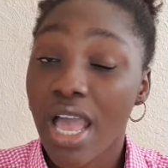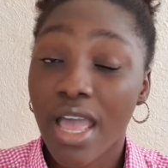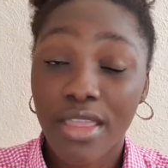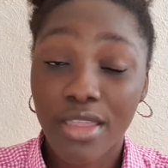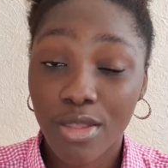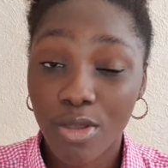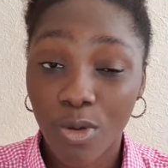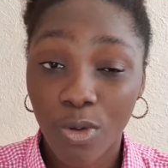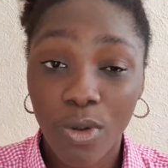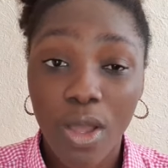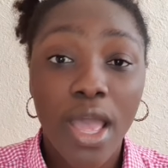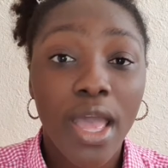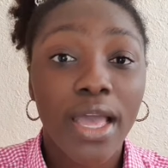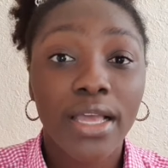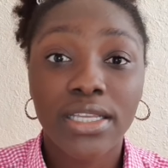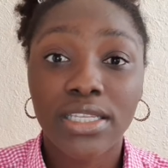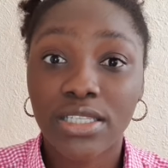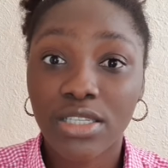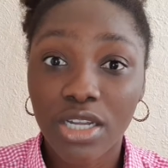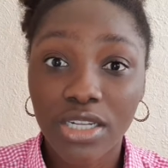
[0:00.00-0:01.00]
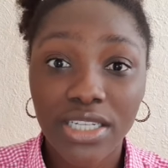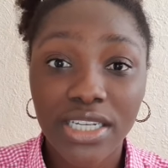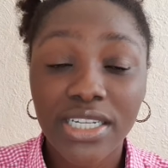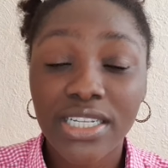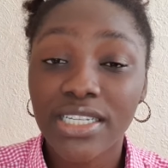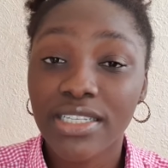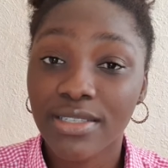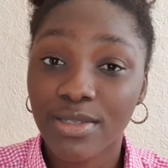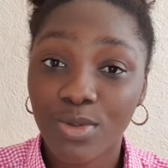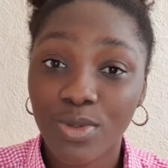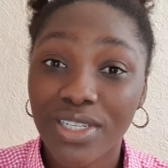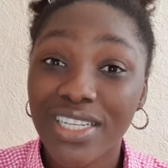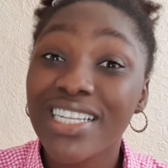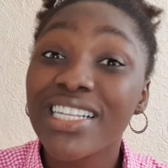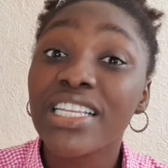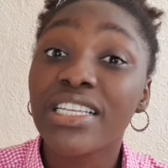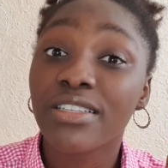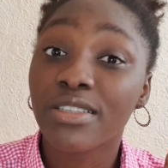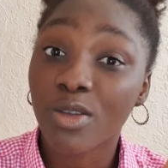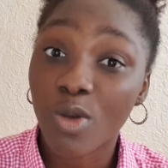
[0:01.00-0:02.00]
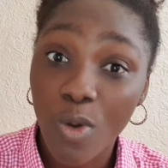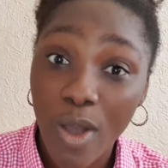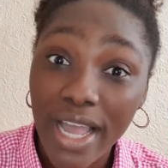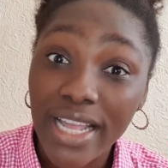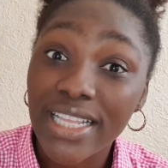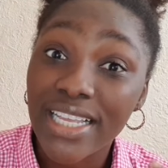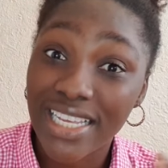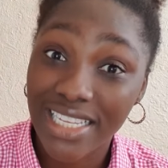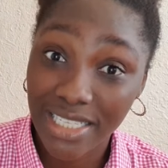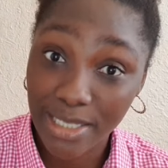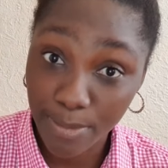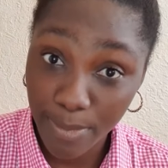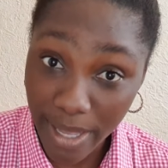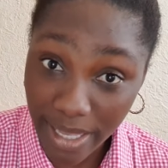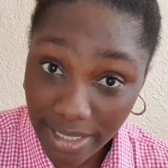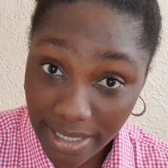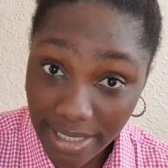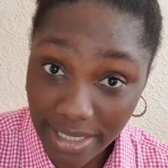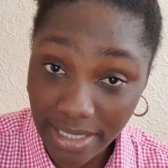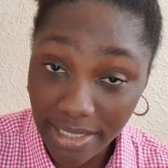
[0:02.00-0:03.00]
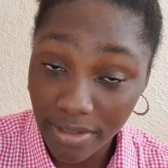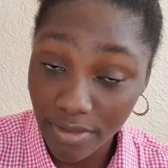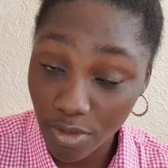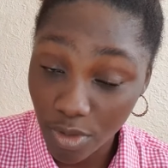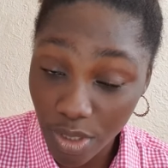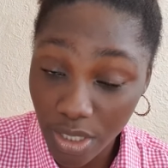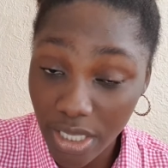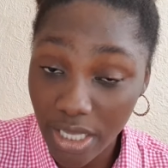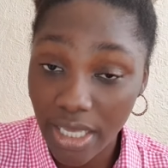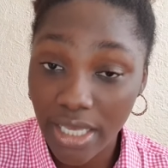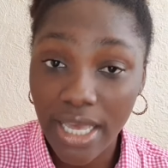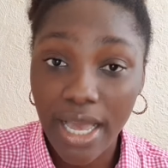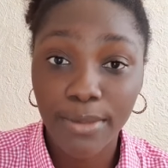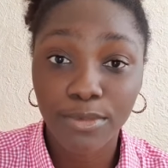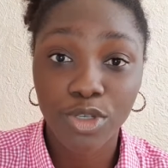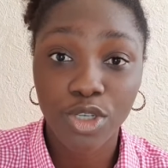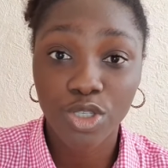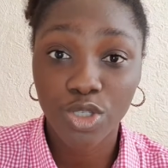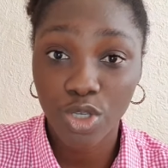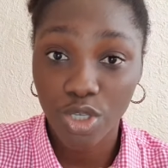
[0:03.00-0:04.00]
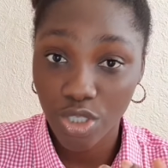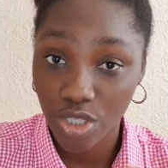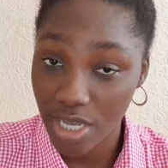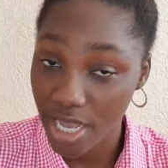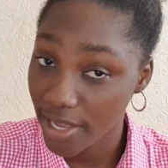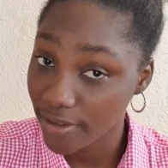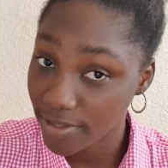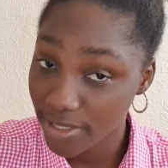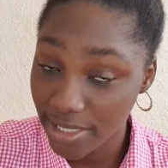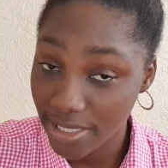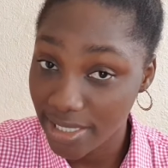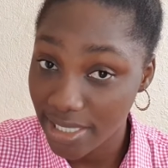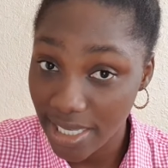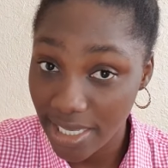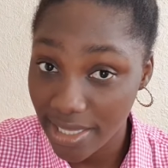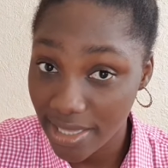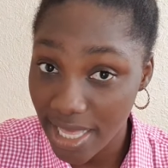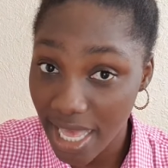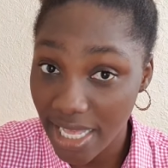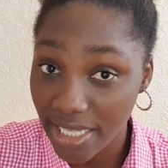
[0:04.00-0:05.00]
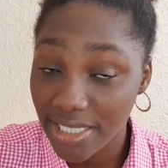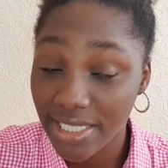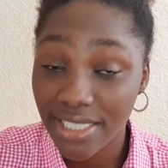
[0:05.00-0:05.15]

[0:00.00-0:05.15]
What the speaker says: No, studying in Sweden is quite expensive. Okay, I'm just going to have to say that